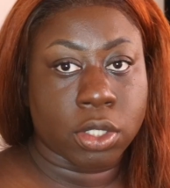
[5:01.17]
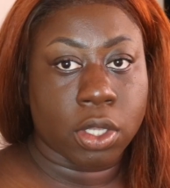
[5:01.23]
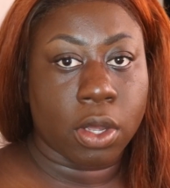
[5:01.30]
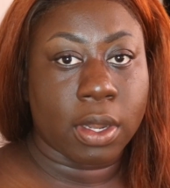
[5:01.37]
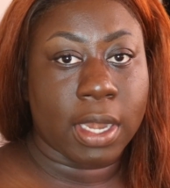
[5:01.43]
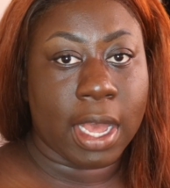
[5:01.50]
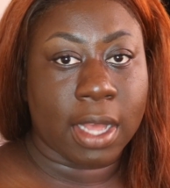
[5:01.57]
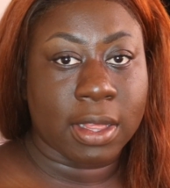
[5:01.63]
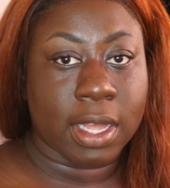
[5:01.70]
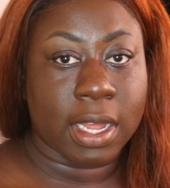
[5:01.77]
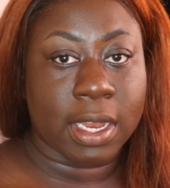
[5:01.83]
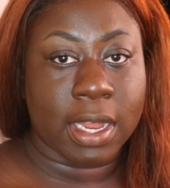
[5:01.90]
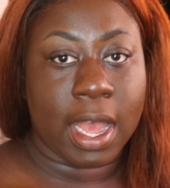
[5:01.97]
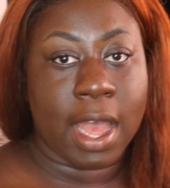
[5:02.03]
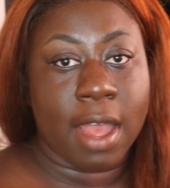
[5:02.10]
So now
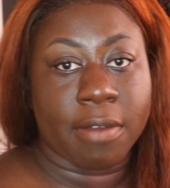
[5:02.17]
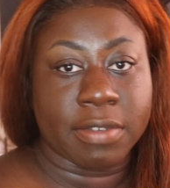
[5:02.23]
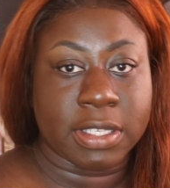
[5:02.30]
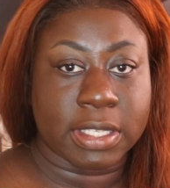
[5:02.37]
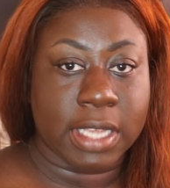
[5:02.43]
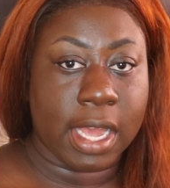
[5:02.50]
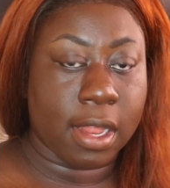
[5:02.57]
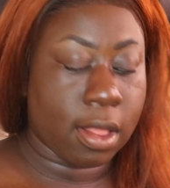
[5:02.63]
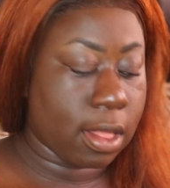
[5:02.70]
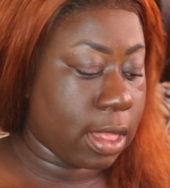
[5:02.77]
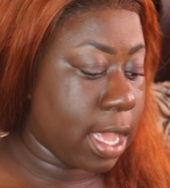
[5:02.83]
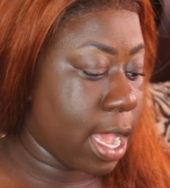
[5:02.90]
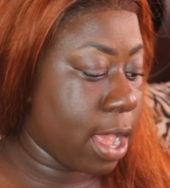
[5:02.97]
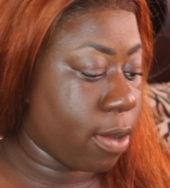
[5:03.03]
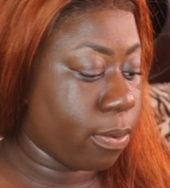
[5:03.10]
that I've set
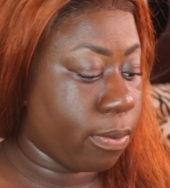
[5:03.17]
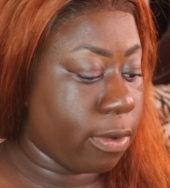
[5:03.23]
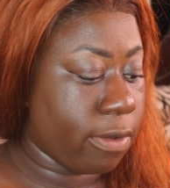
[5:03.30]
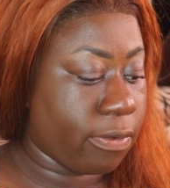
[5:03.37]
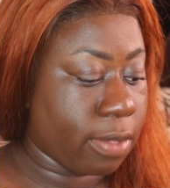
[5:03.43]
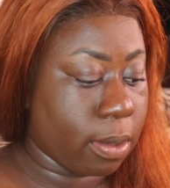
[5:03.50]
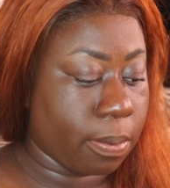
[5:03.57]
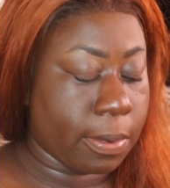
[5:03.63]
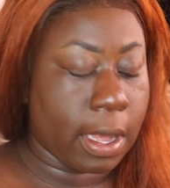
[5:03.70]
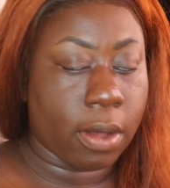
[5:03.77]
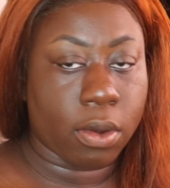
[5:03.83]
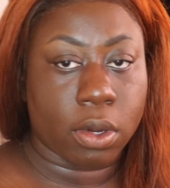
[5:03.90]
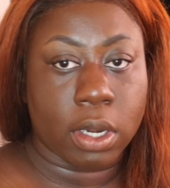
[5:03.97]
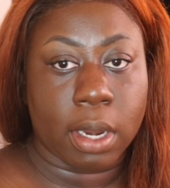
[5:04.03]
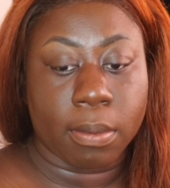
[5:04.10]
that with the
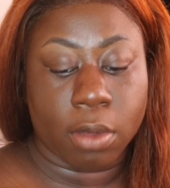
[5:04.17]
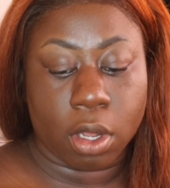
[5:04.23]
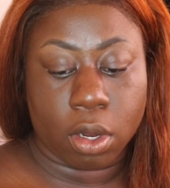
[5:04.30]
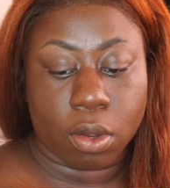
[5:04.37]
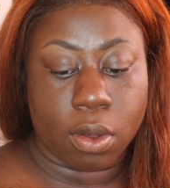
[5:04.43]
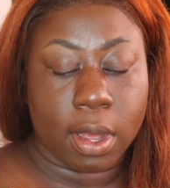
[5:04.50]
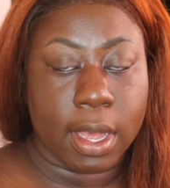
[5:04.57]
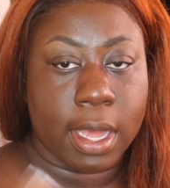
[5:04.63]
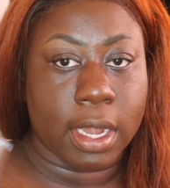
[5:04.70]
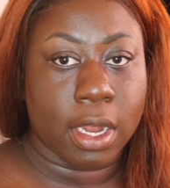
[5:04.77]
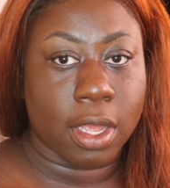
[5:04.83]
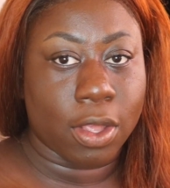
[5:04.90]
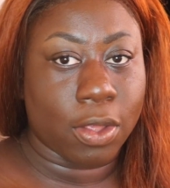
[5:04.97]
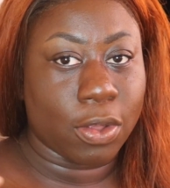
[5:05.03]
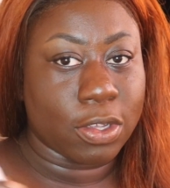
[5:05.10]
powder, I'm gonna go
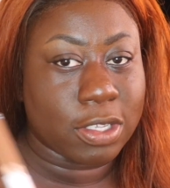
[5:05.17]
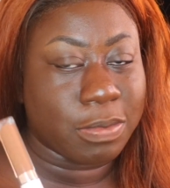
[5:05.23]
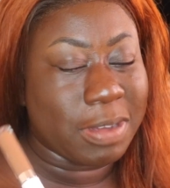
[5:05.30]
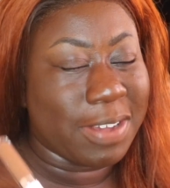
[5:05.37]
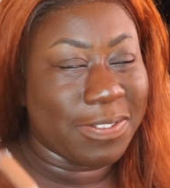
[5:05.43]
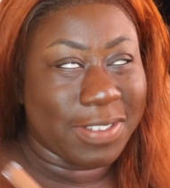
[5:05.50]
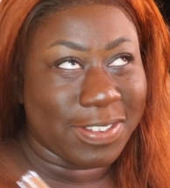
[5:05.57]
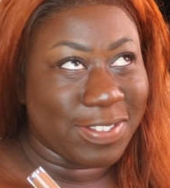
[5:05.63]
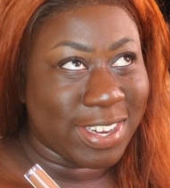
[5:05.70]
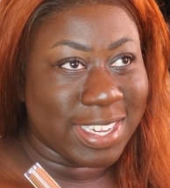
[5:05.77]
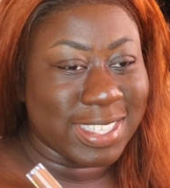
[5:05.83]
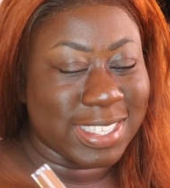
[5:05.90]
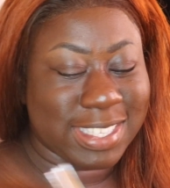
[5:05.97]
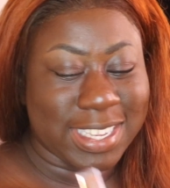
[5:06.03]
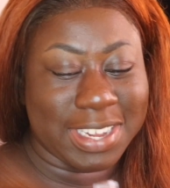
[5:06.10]
ahead and use my favorite
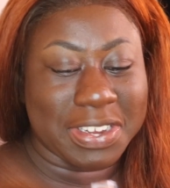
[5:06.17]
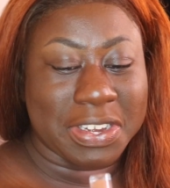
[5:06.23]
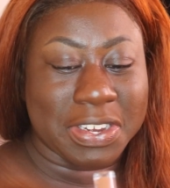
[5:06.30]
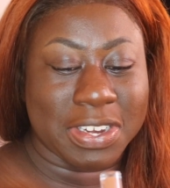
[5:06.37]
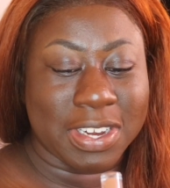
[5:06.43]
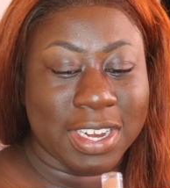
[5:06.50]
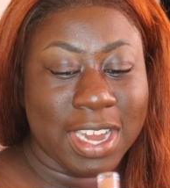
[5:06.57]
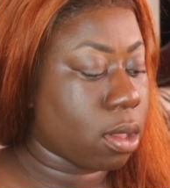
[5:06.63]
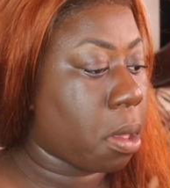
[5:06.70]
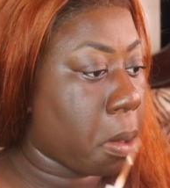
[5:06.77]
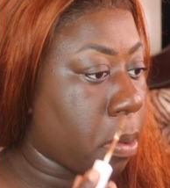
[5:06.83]
concealer.